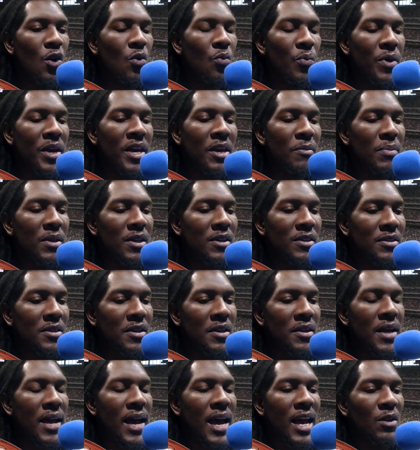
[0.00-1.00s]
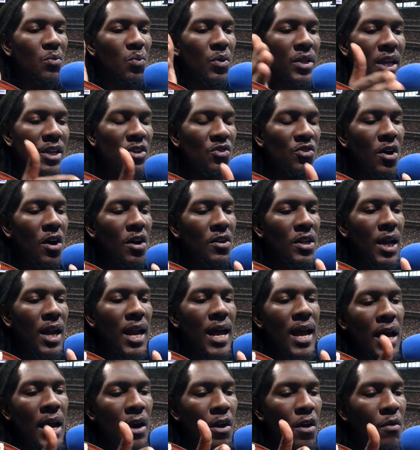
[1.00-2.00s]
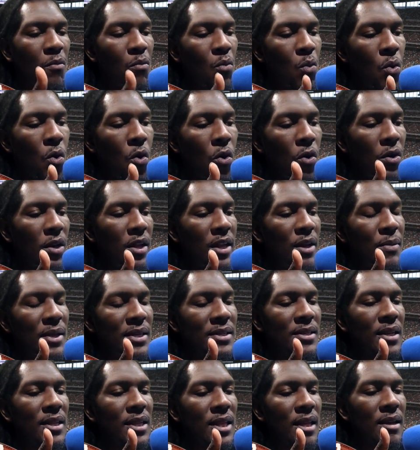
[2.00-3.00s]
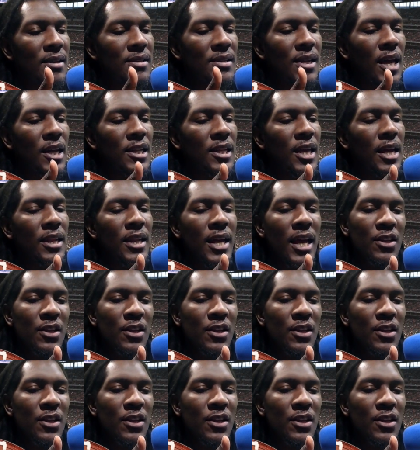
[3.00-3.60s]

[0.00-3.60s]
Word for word: win, because good guys, where they draw the line on moral limits and things like that,